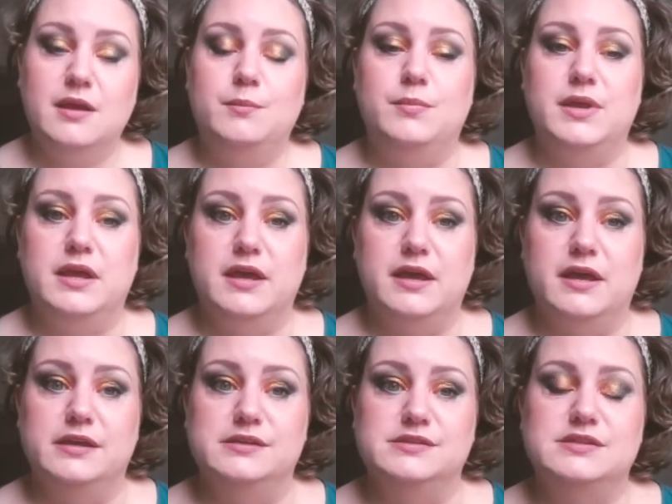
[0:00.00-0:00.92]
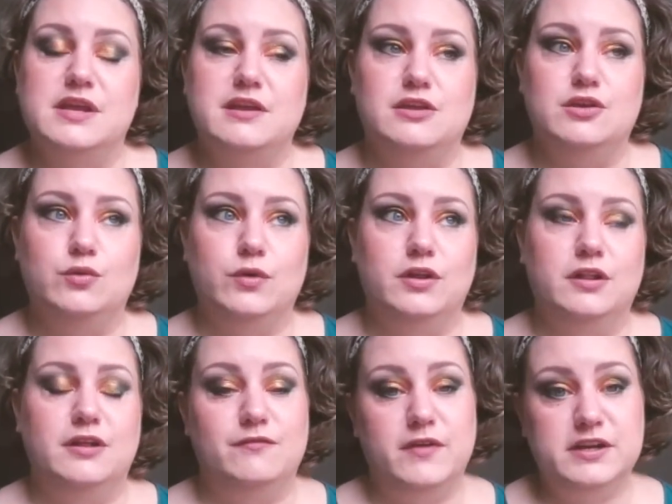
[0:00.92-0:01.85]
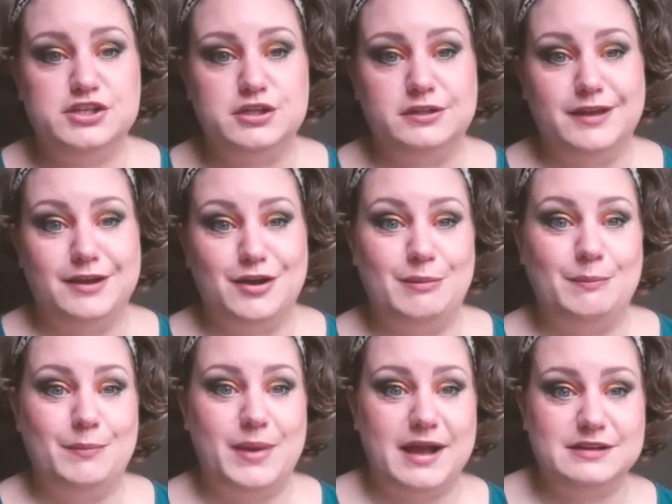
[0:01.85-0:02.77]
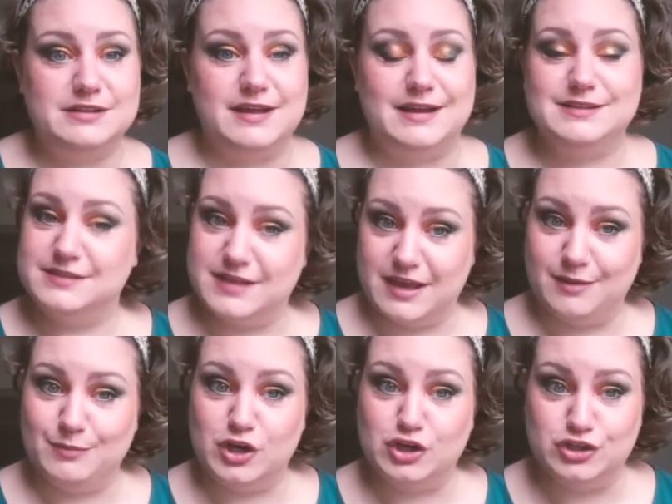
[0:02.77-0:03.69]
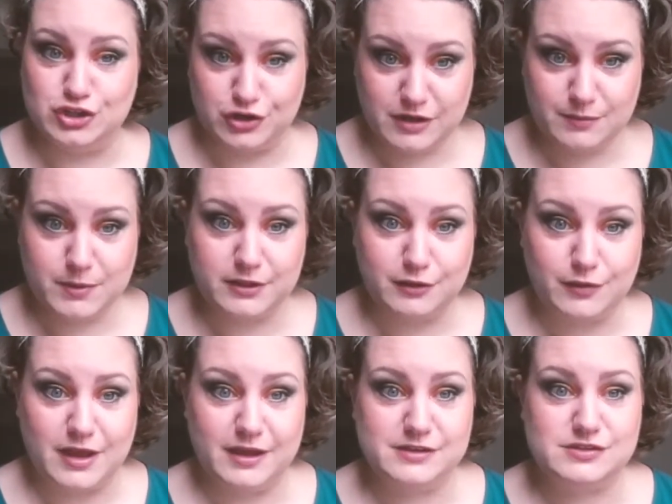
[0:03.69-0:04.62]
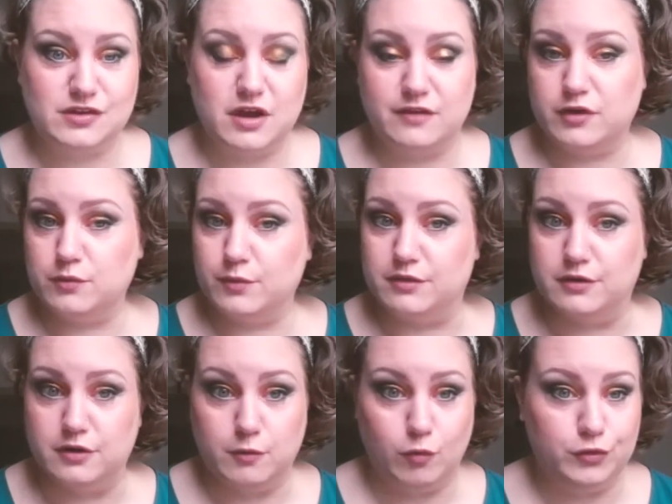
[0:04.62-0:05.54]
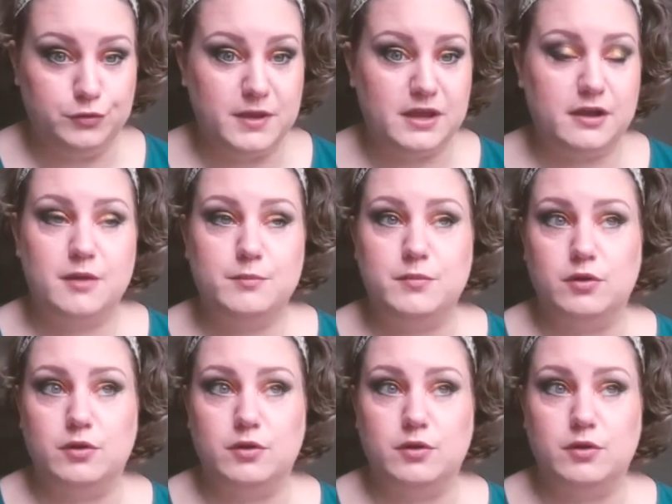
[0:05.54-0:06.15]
because you will eventually come back to that same dirty pillowcase covered with your old makeup,